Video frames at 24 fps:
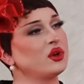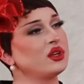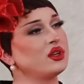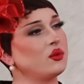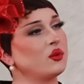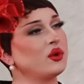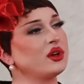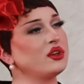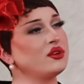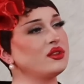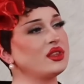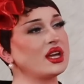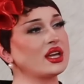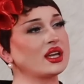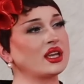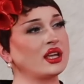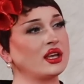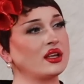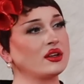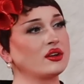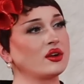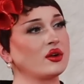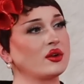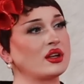Were you that
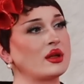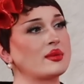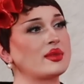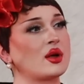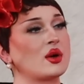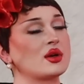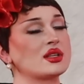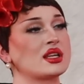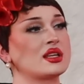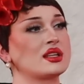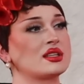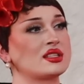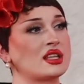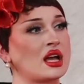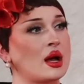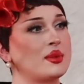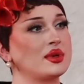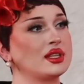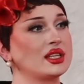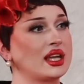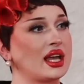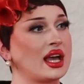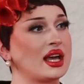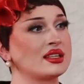kid growing up that always had to stop at
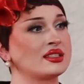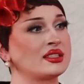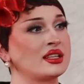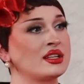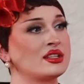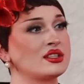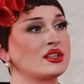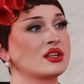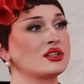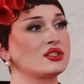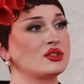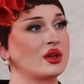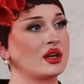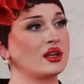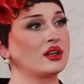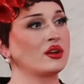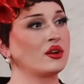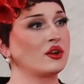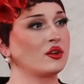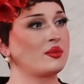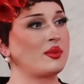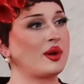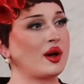the gas station because you had to go to the